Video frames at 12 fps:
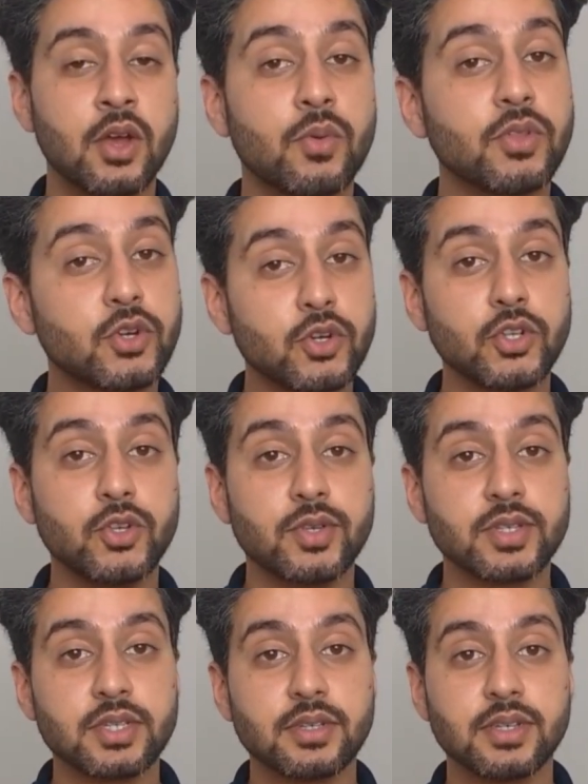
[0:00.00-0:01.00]
Well, the good
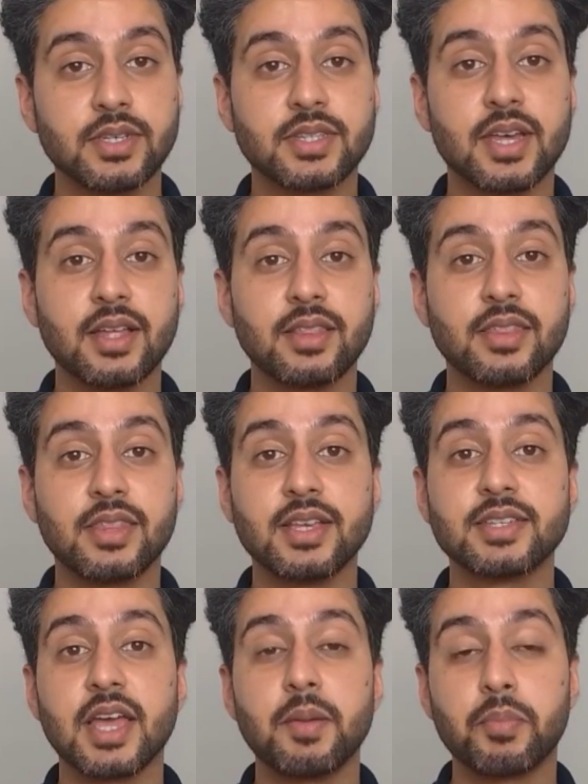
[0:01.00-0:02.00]
news is that
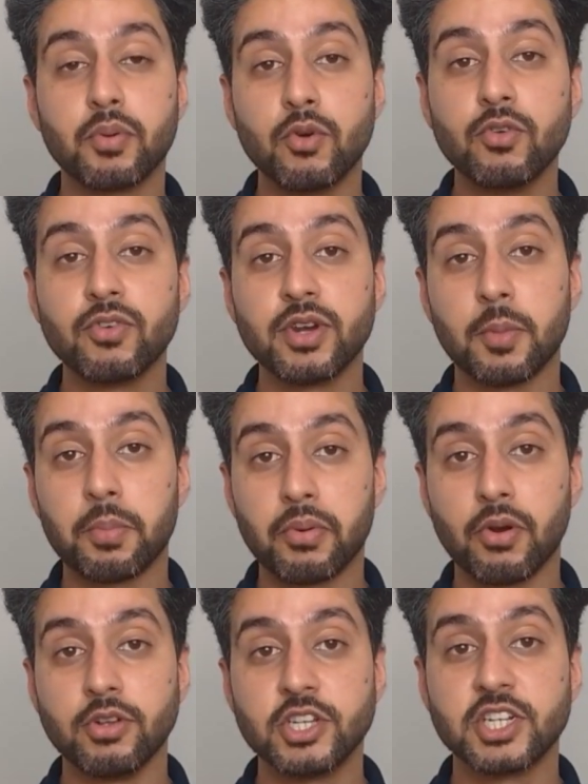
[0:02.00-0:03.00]
there's a proven
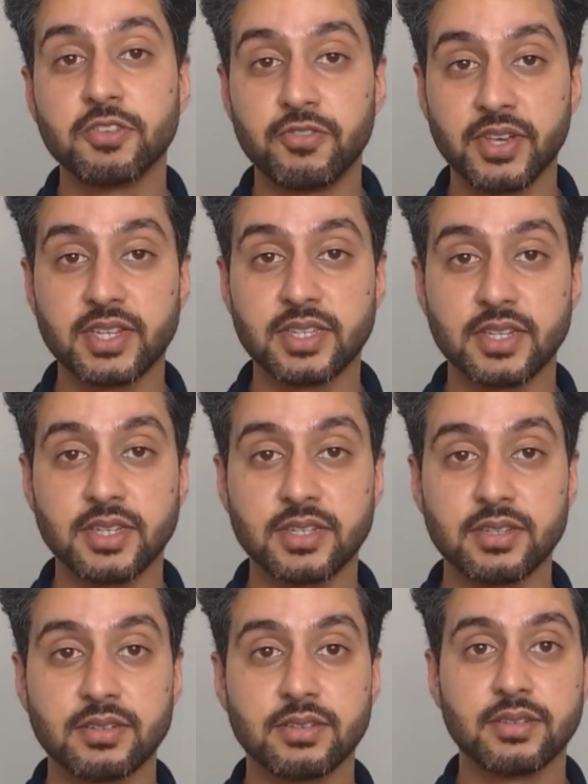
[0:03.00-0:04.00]
approach to fix this.